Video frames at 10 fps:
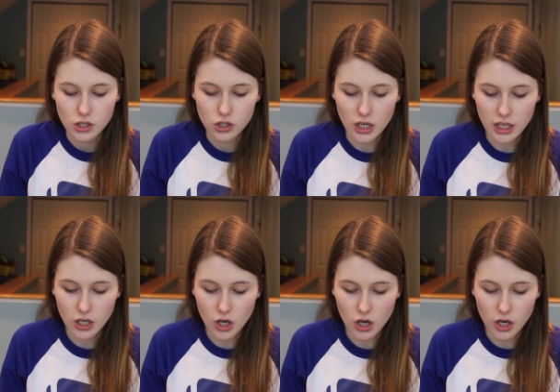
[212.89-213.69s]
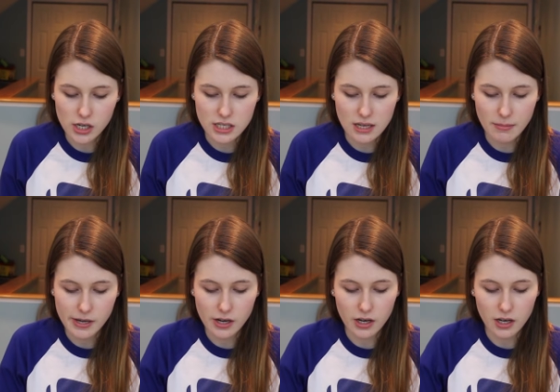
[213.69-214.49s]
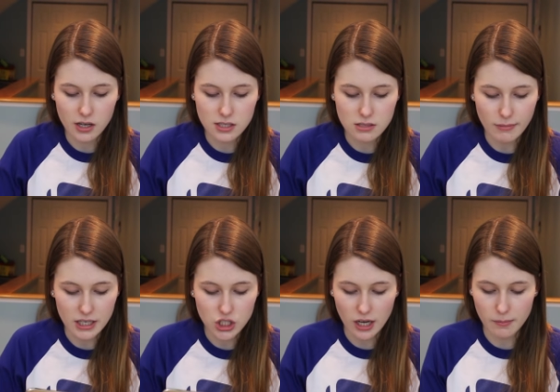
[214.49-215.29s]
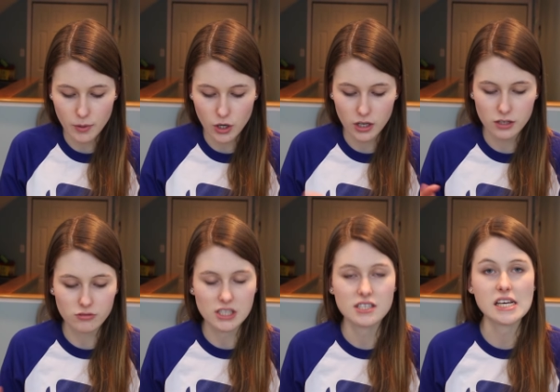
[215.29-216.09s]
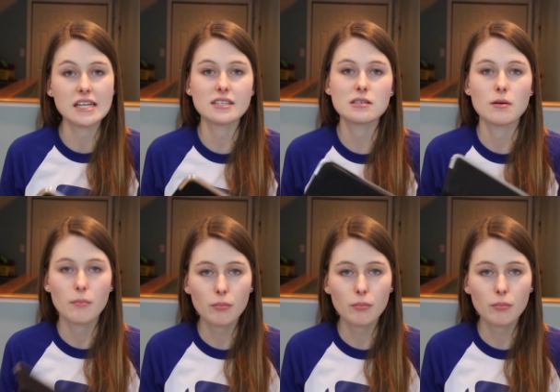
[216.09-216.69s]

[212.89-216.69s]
credit cards, debit cards, my checkbook, receipts.